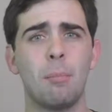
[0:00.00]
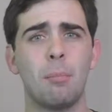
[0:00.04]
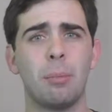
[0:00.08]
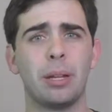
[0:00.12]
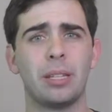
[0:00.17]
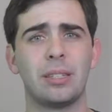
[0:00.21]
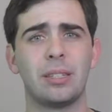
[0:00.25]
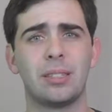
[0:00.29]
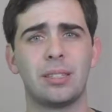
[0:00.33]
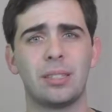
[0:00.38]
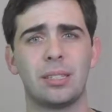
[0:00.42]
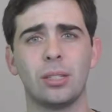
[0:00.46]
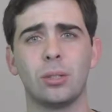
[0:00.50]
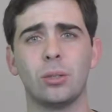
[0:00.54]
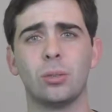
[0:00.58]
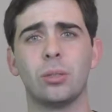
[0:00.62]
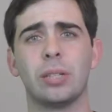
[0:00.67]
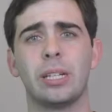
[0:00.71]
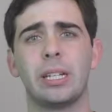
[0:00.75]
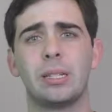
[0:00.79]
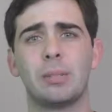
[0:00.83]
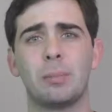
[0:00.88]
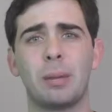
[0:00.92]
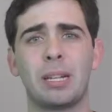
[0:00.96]
but still
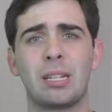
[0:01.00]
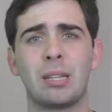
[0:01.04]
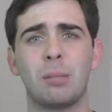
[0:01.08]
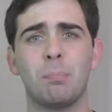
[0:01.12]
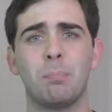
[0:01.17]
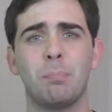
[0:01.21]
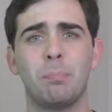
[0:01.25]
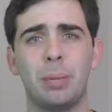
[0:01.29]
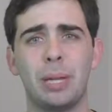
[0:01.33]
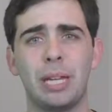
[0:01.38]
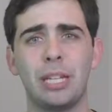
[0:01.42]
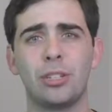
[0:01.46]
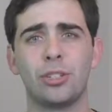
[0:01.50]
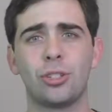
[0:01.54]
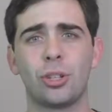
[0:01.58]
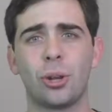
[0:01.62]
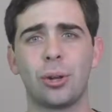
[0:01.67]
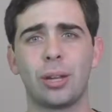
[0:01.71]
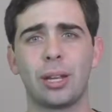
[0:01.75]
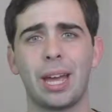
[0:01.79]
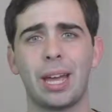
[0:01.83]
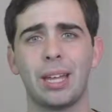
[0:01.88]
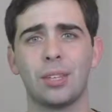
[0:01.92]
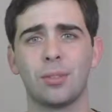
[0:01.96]
expect a big
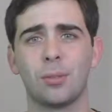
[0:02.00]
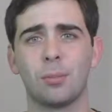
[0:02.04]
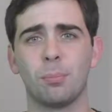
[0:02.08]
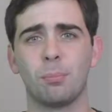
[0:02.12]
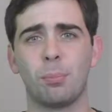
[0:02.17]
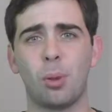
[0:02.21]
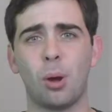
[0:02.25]
showcase from